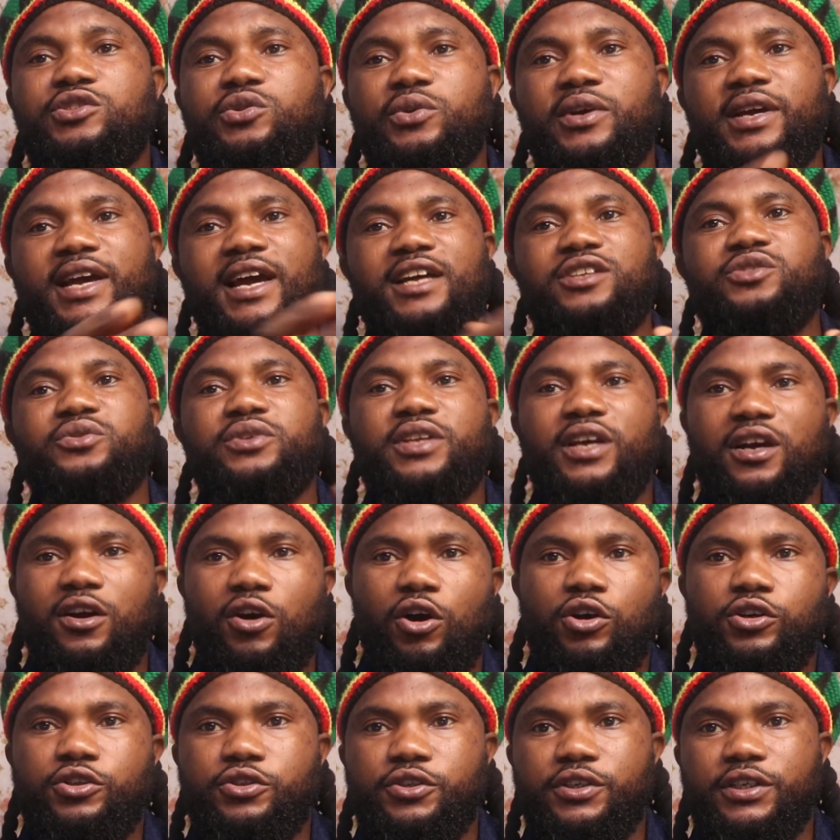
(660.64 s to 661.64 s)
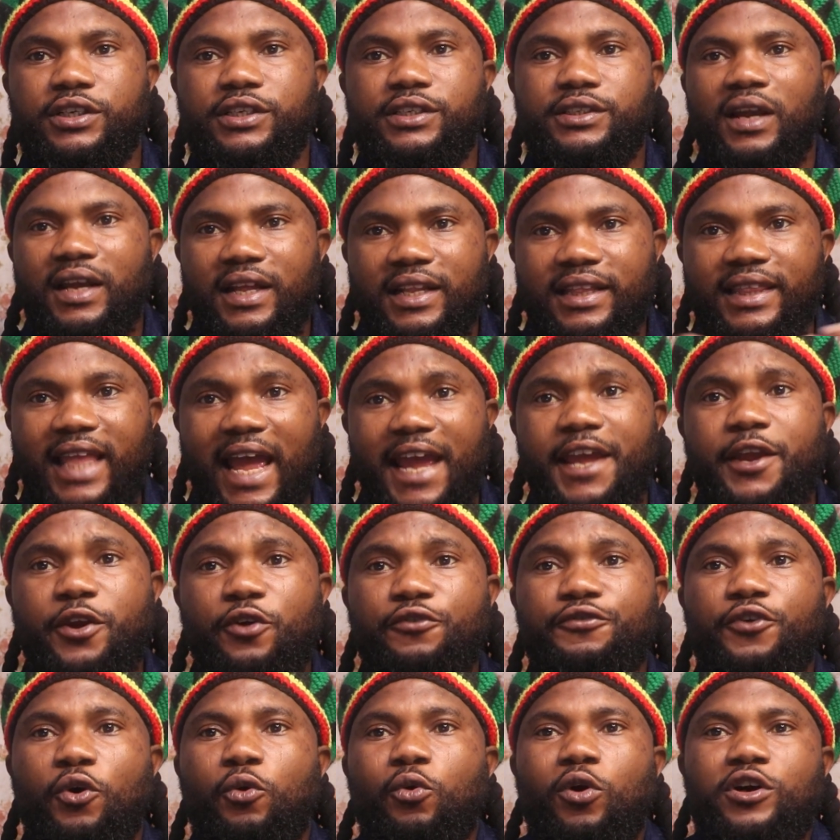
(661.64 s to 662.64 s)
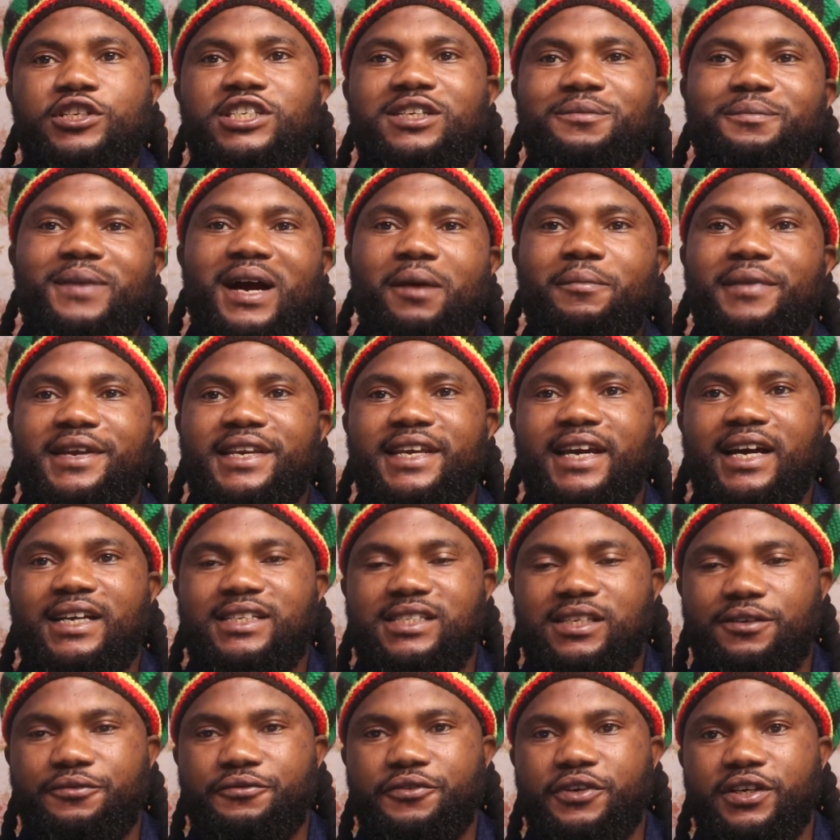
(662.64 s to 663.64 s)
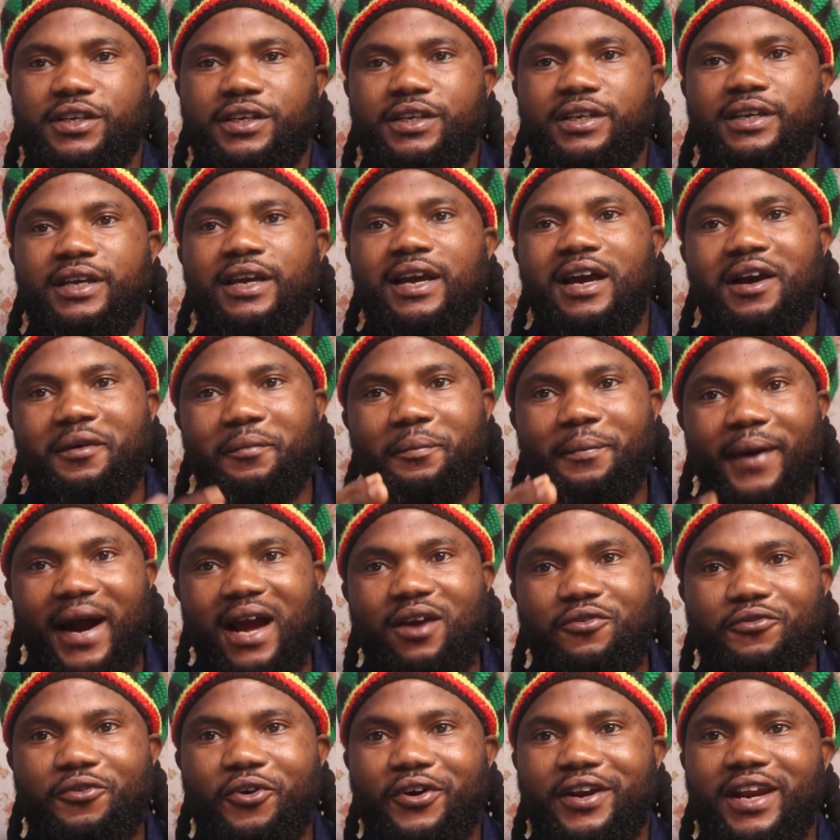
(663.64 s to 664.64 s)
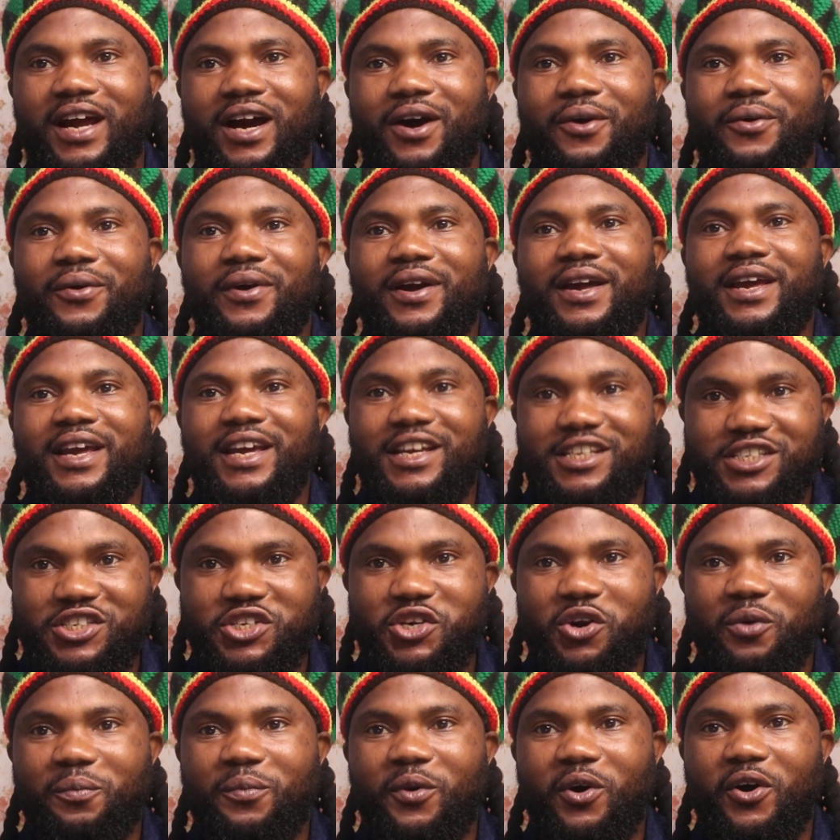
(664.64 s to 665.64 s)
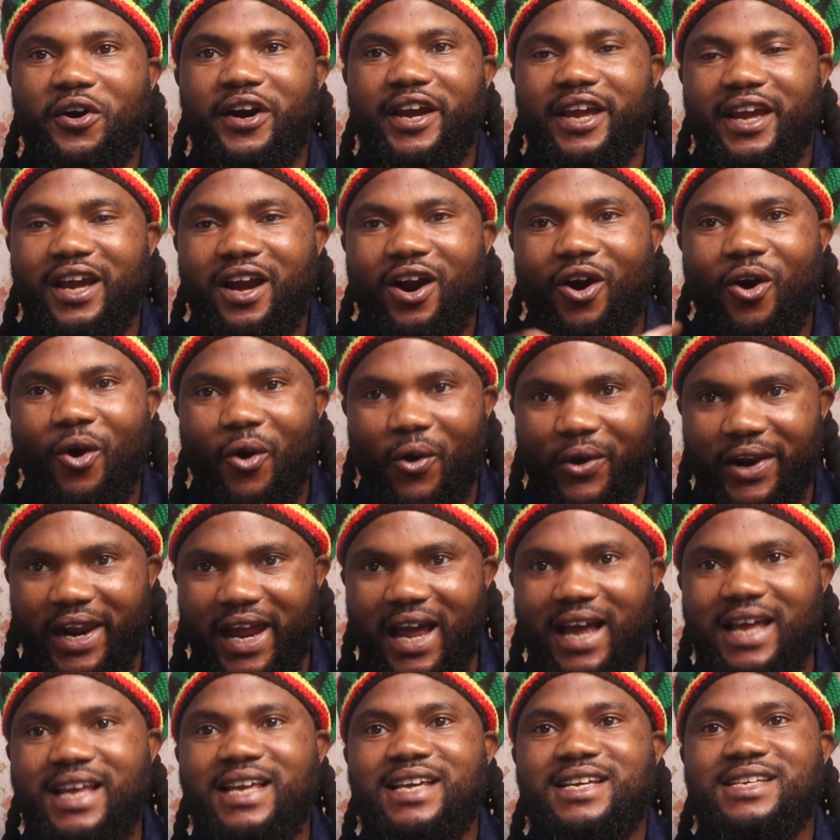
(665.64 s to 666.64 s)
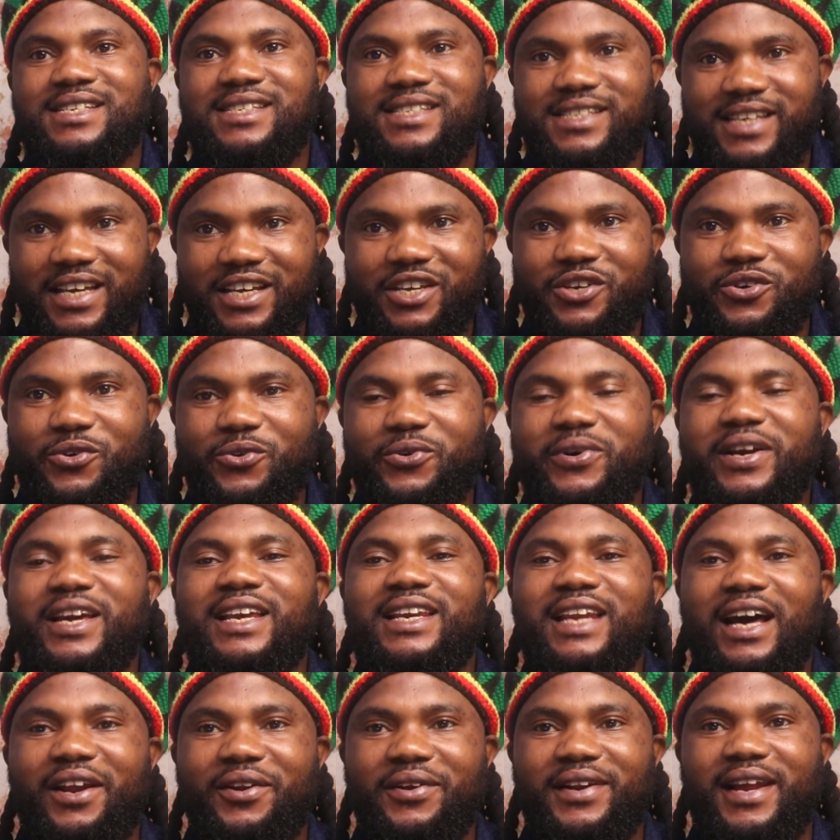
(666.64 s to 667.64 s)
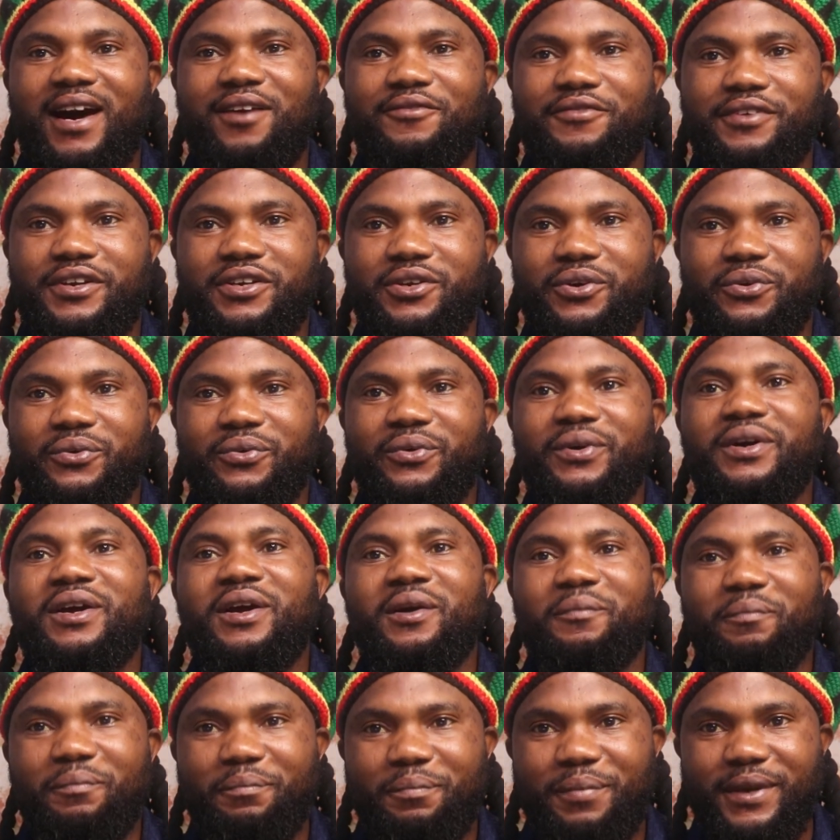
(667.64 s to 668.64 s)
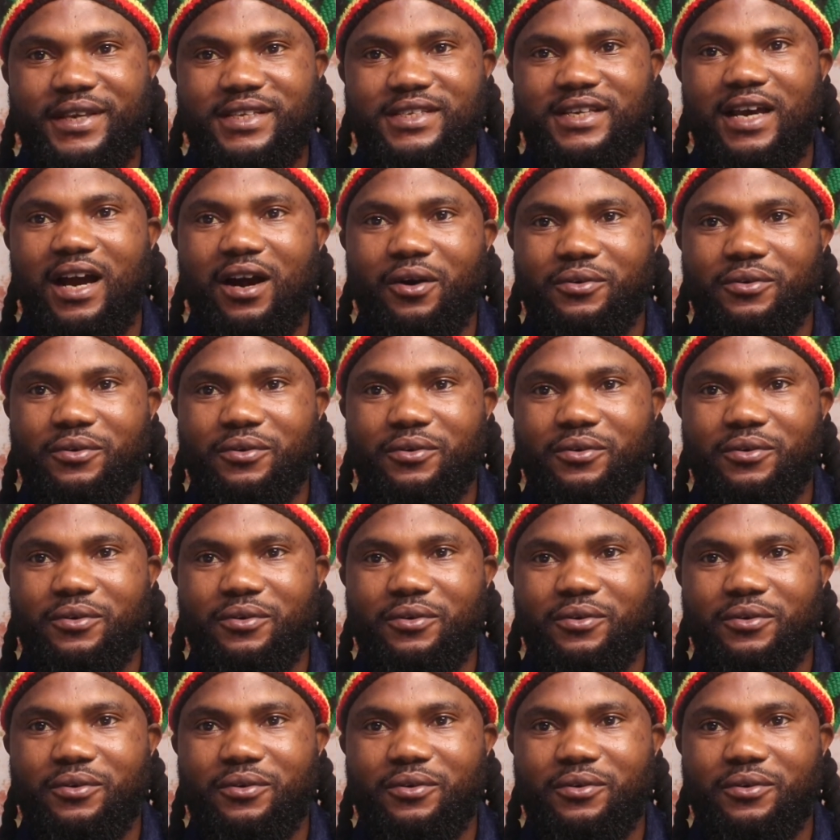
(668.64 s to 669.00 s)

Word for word: to get to the country. Thank you for watching My Media T V. Bye for now. It's your boy Hola. See you in another video. Peace